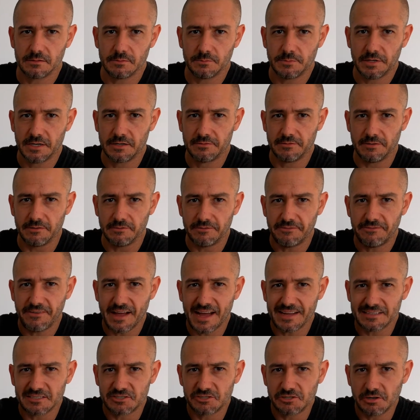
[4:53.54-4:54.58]
bit of a
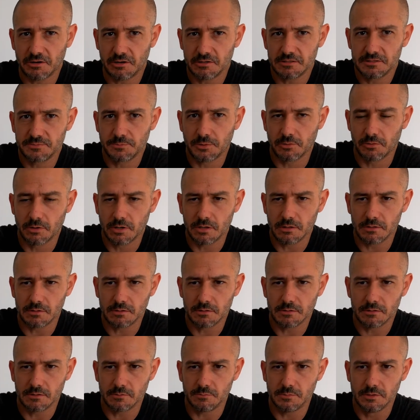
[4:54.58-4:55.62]
fast charge
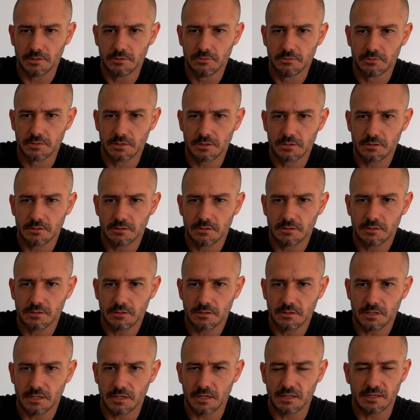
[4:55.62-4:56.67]
port, the blue one,
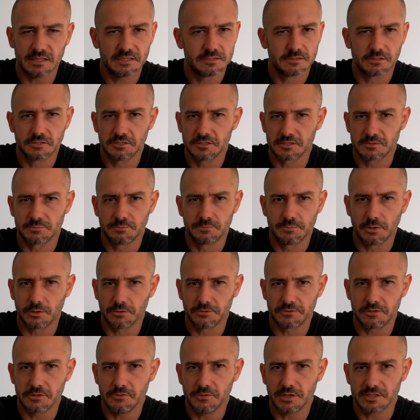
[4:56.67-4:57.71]
and these are just
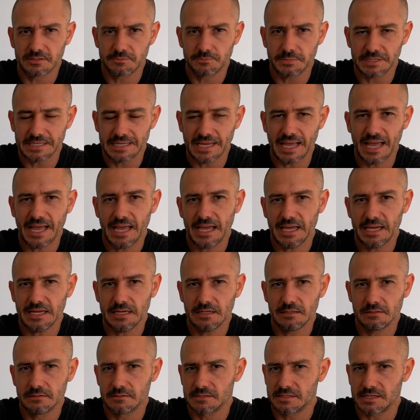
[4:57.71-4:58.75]
both
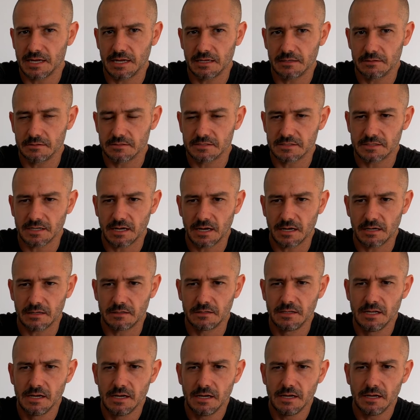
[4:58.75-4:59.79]
USB-A standard
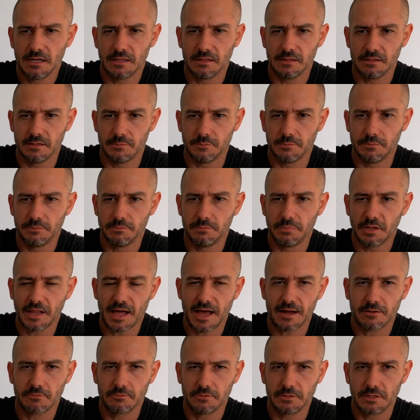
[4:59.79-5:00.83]
style, and then the
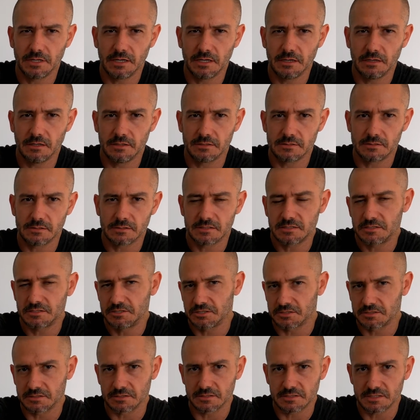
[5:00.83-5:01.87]
black one here is
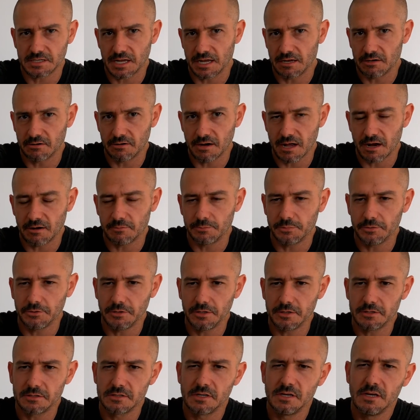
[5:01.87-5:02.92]
just a standard
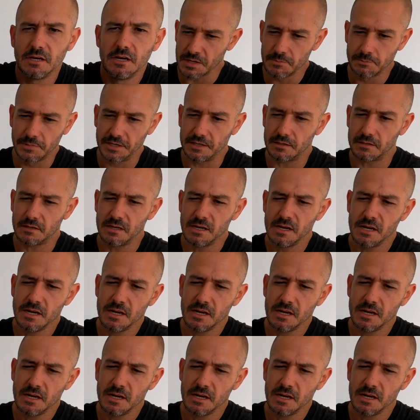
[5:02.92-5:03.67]
output. But